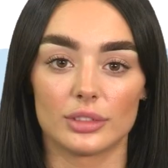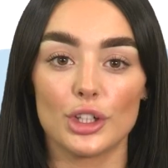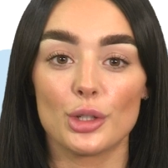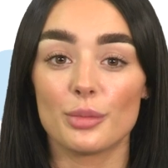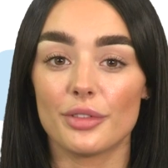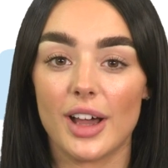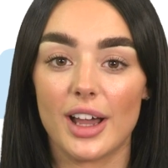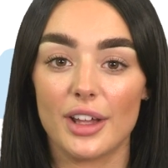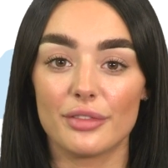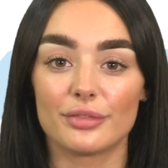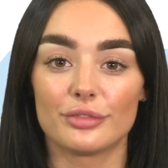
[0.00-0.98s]
Number
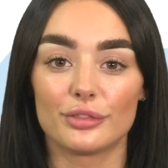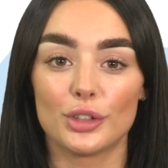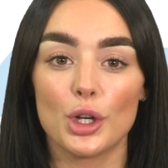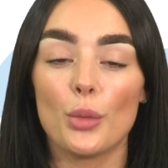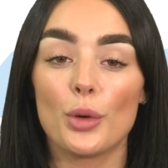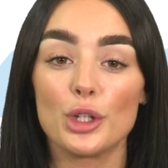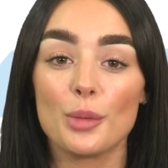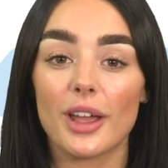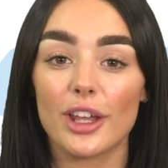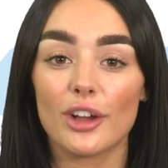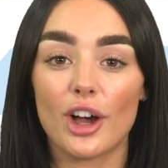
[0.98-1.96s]
five, when you
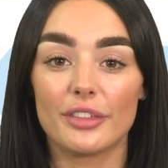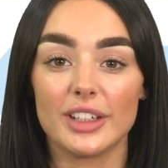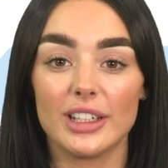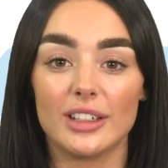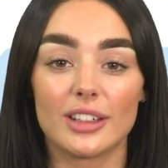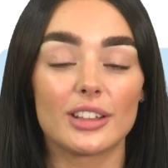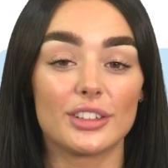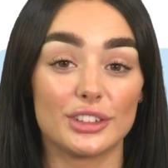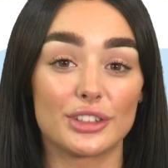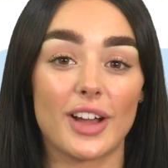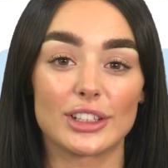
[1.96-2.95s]
buy a coffin, there
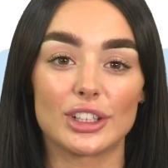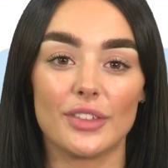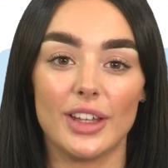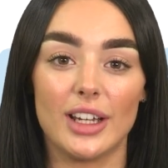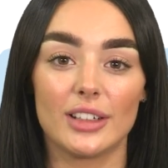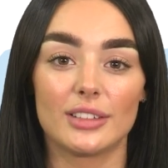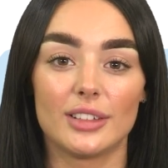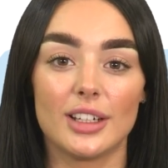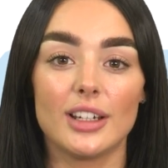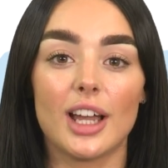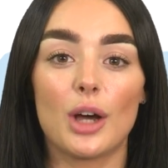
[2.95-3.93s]
is VAT on that.
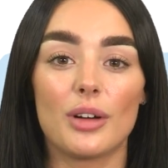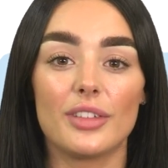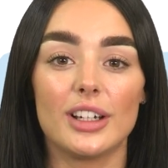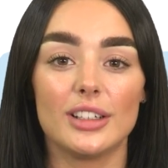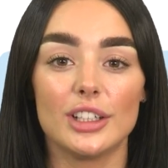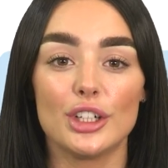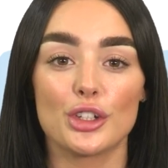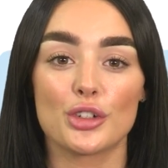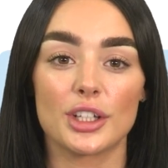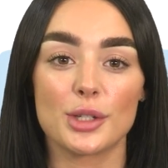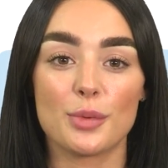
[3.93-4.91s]
However,
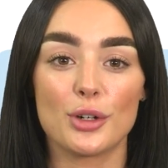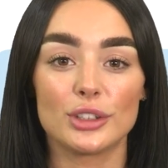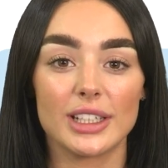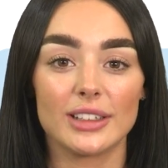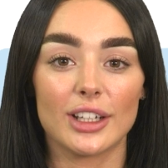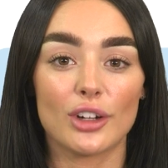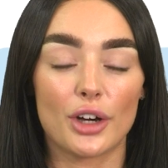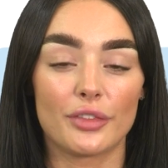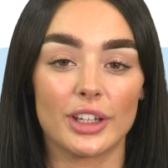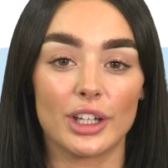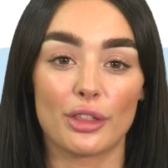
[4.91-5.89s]
transporting that
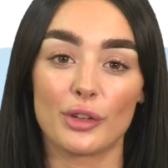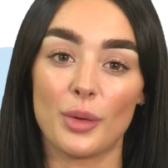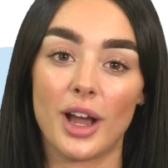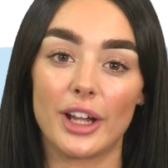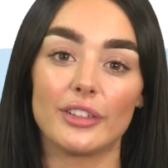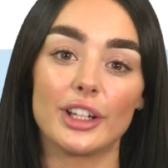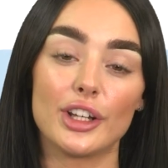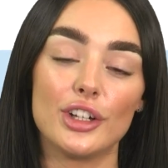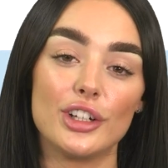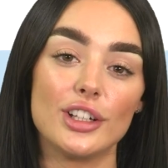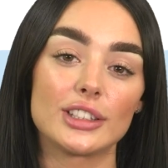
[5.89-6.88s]
coffin through hiring a
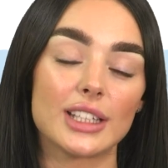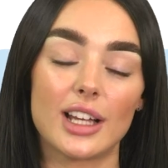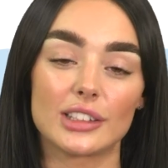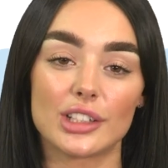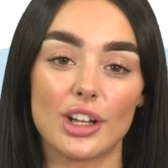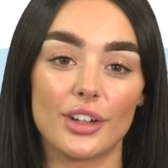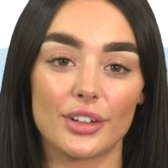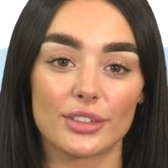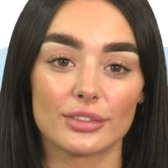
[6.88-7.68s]
hearse has none.